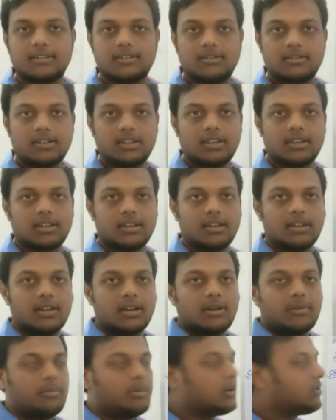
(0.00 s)
Okay,
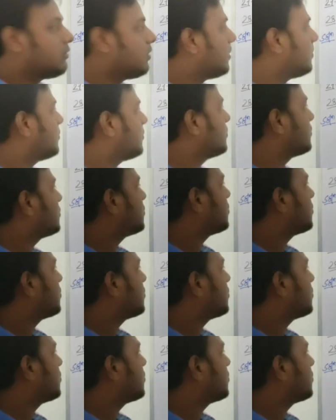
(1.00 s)
but we have to